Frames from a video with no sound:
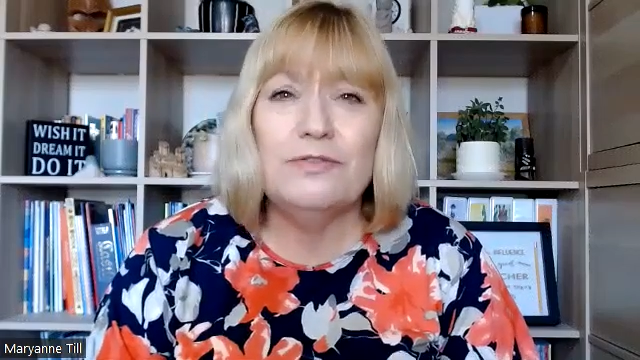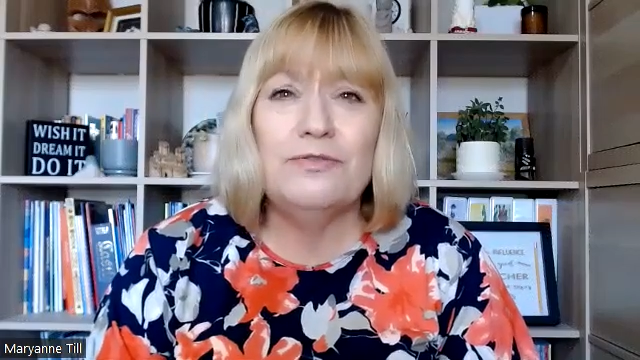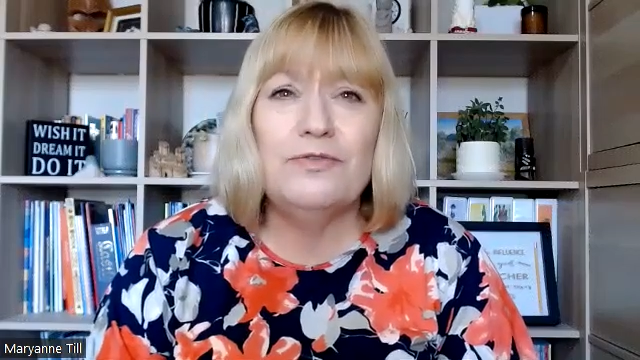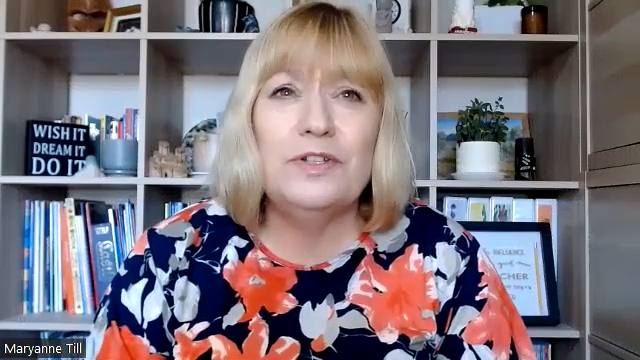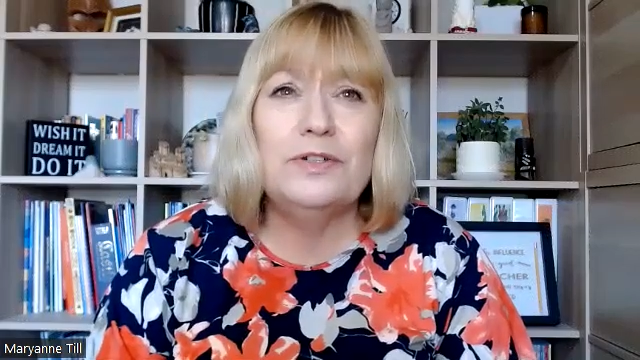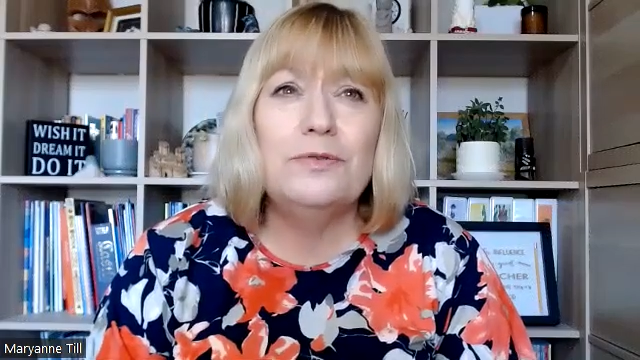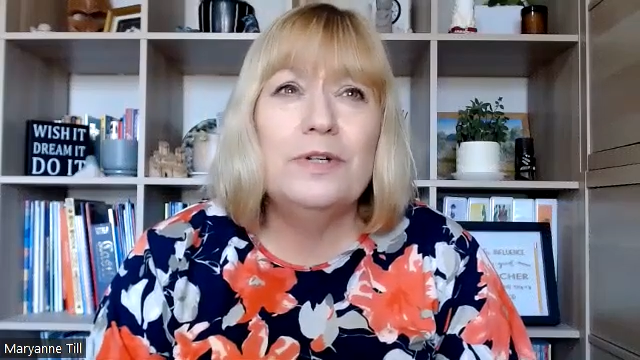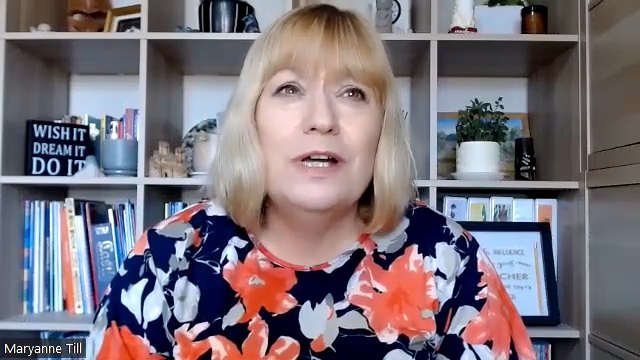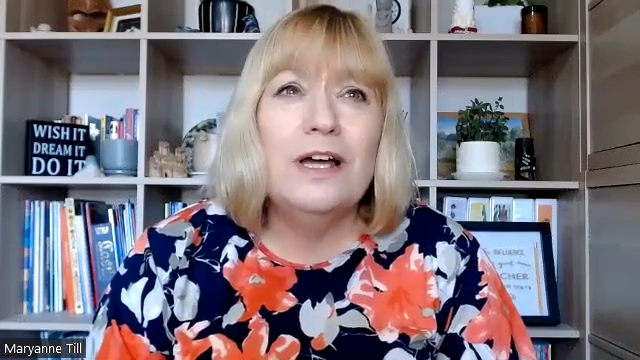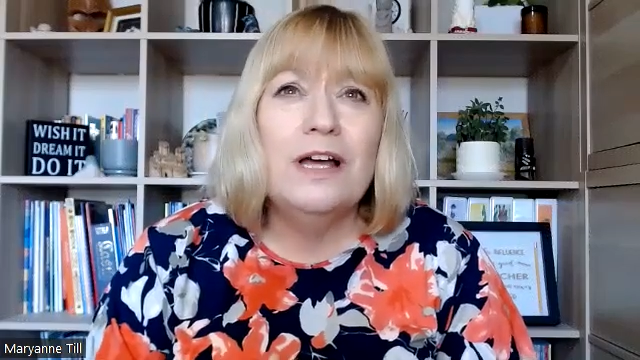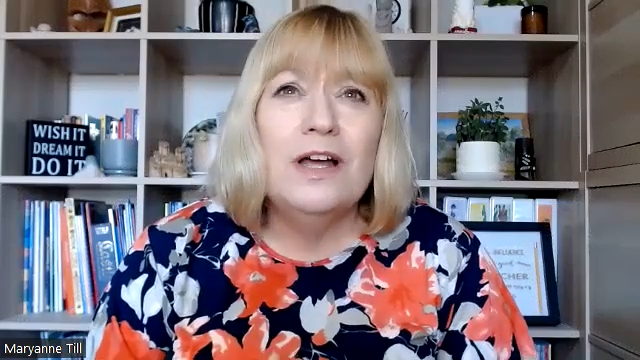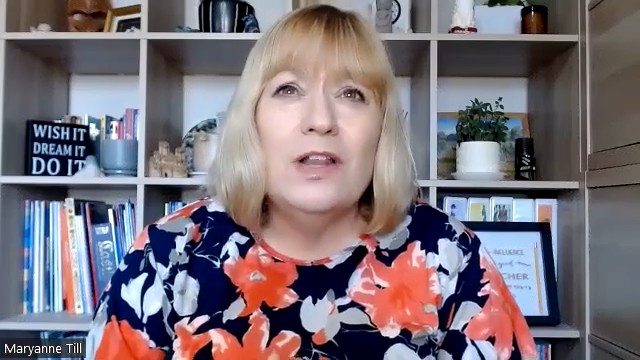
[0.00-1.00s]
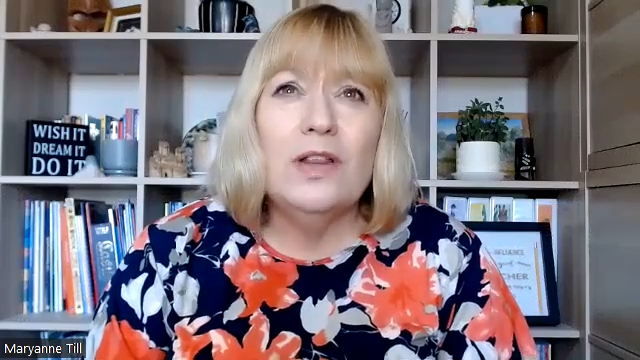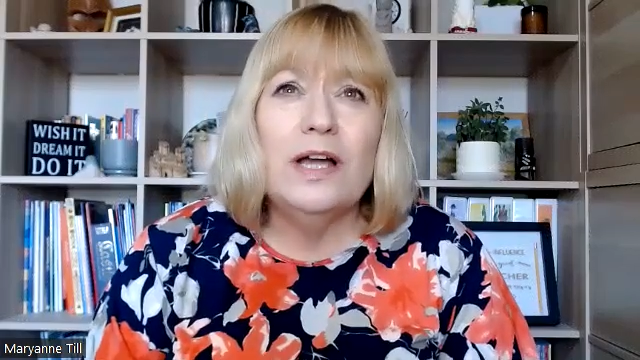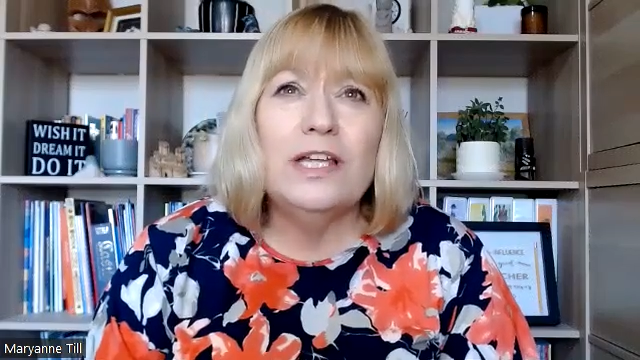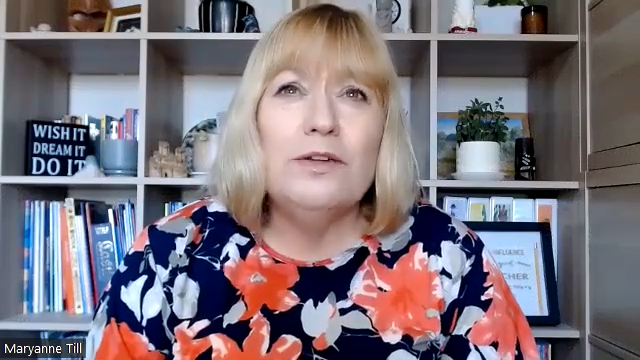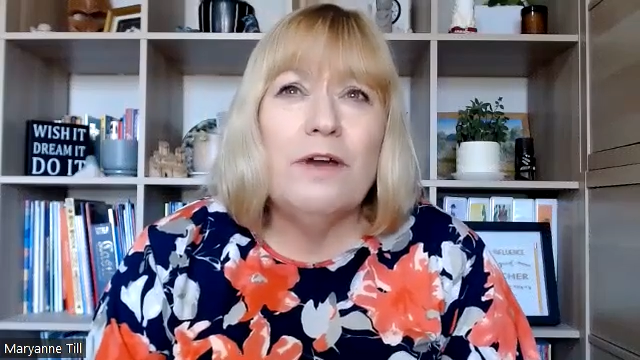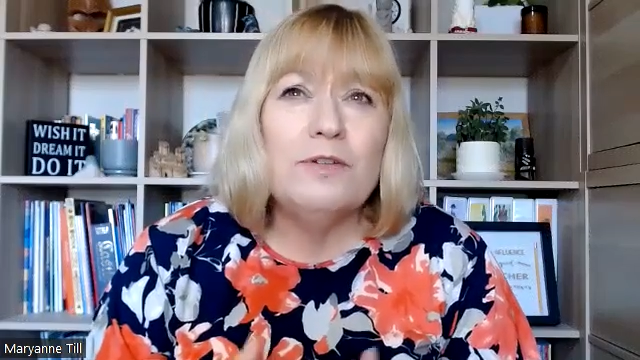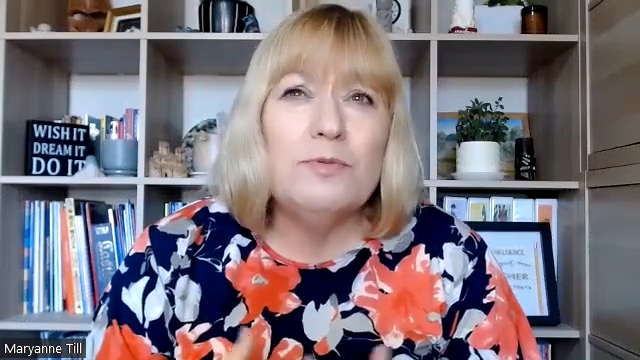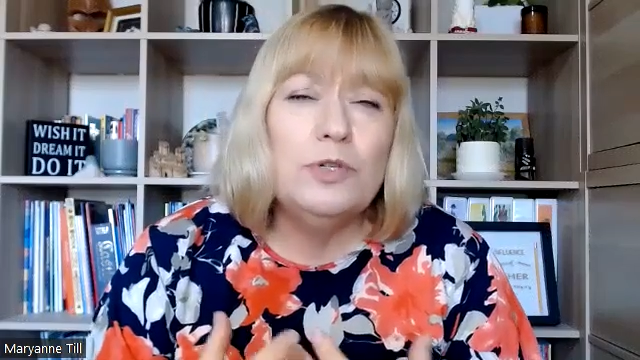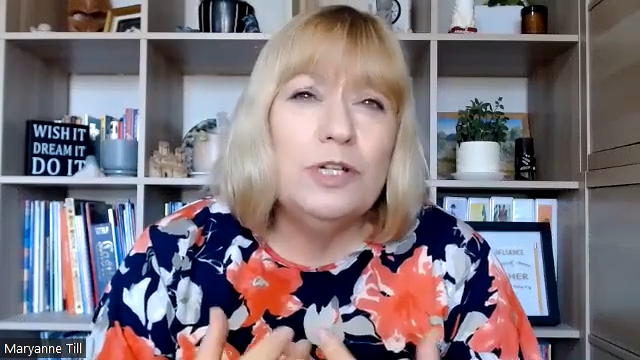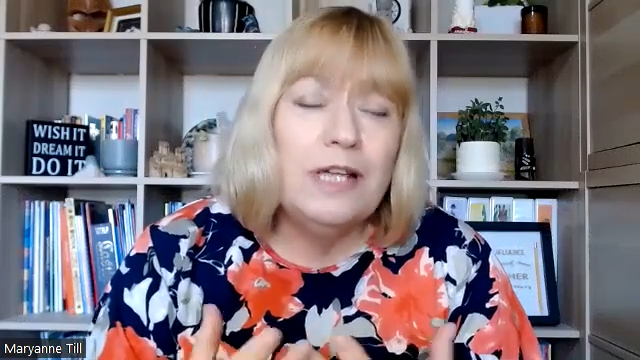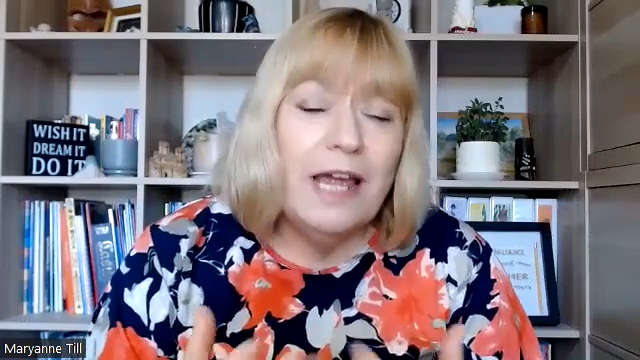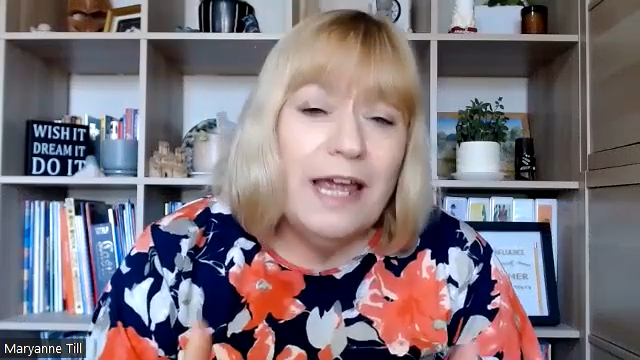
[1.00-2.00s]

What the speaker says: You feel like you have to put in